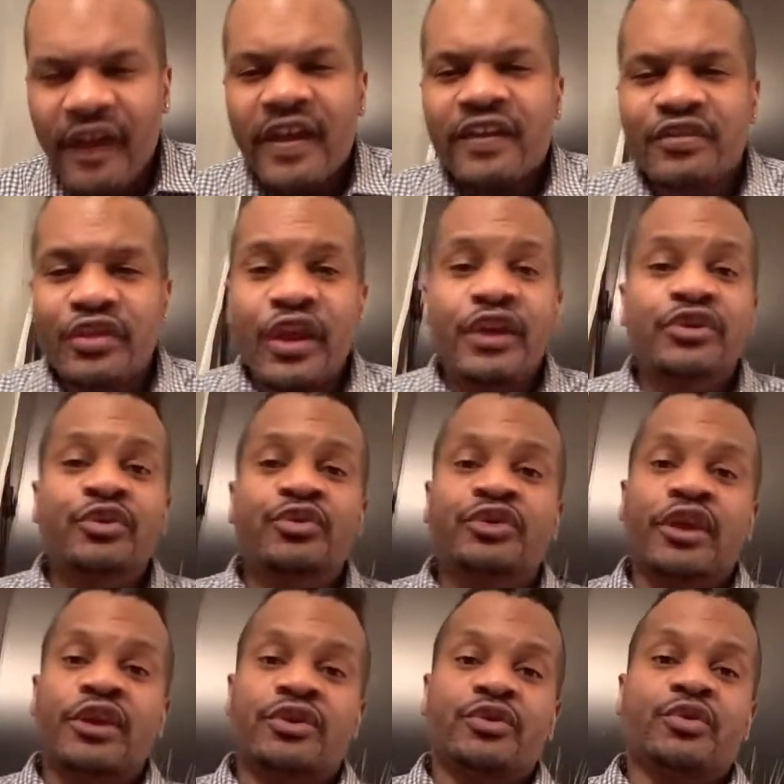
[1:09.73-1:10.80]
Thank
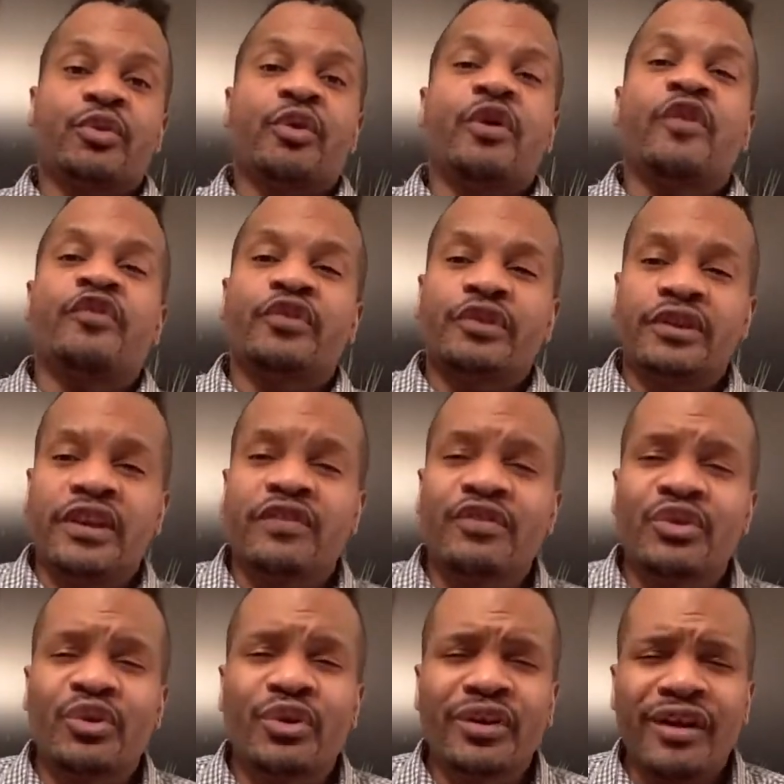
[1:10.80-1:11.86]
you all for leaving
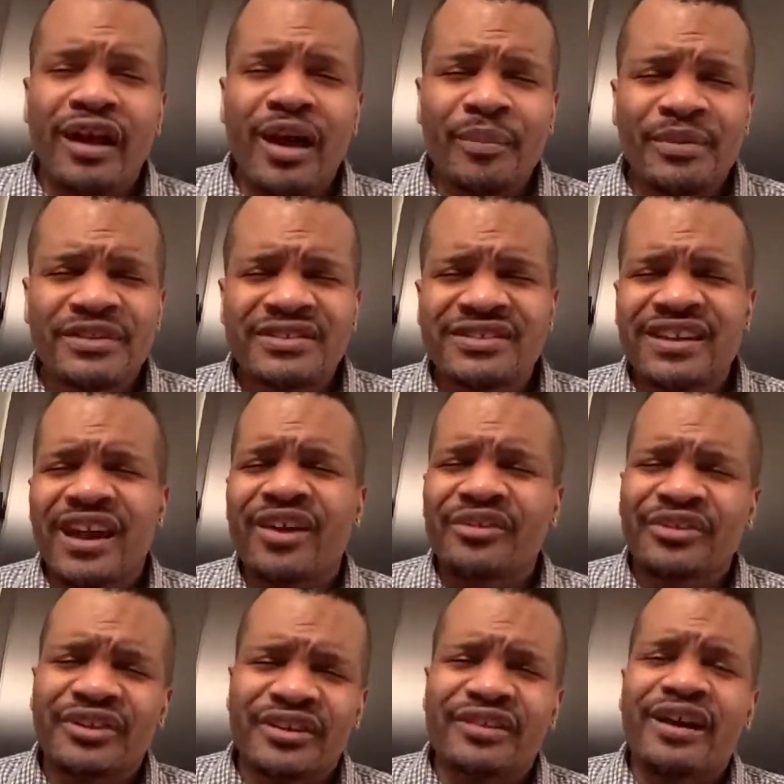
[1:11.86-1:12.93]
your comments down in the
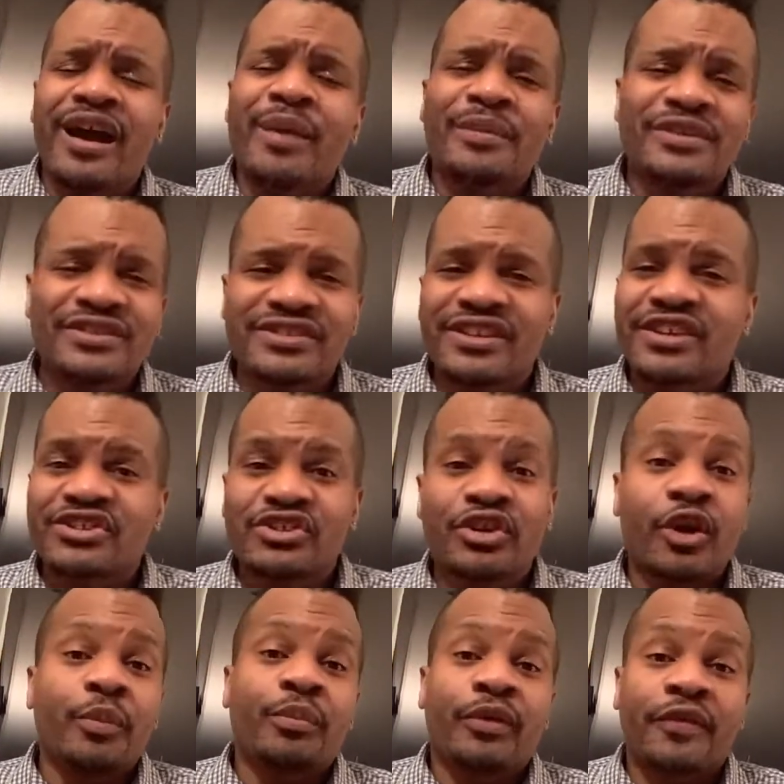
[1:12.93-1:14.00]
comment section. A
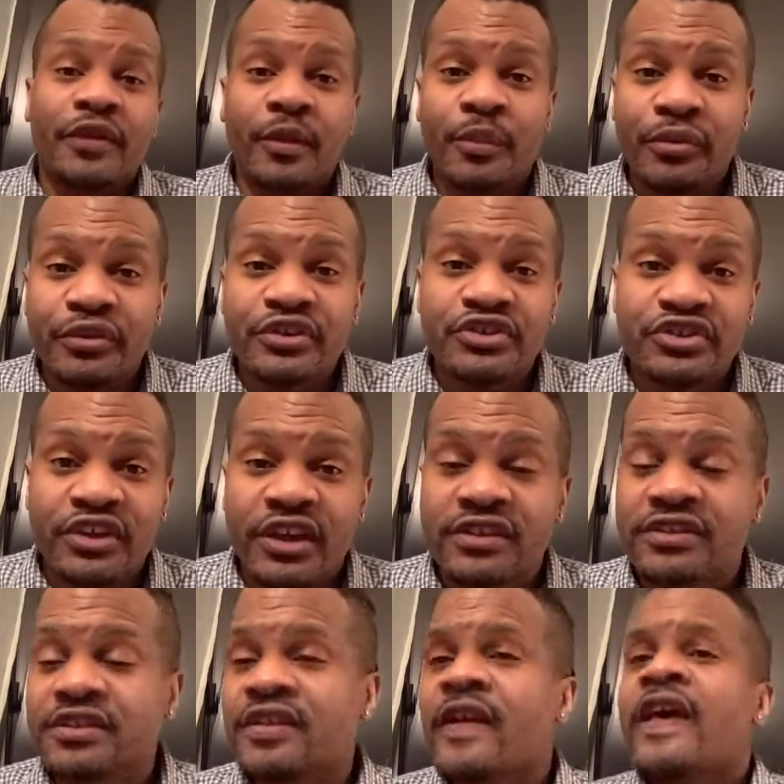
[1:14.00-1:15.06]
brother appreciates it.